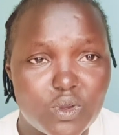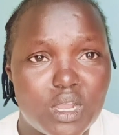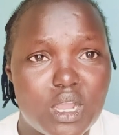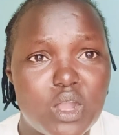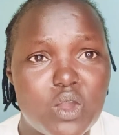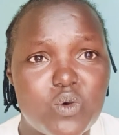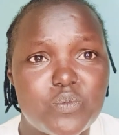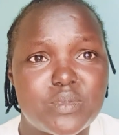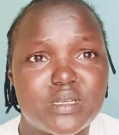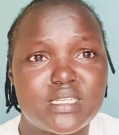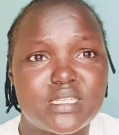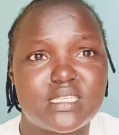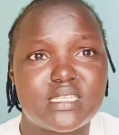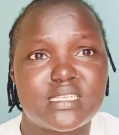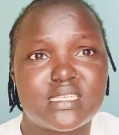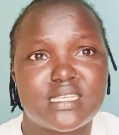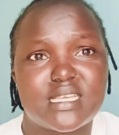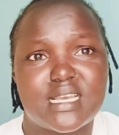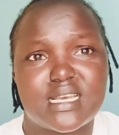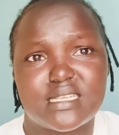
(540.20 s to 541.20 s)
how many
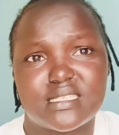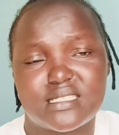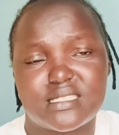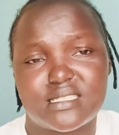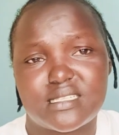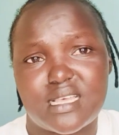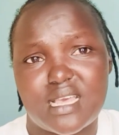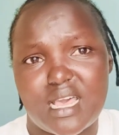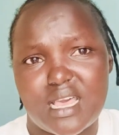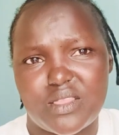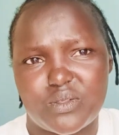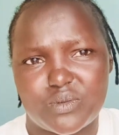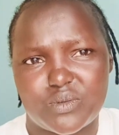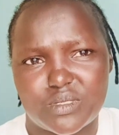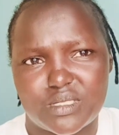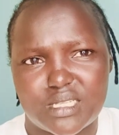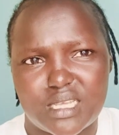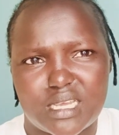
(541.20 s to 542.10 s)
years are those?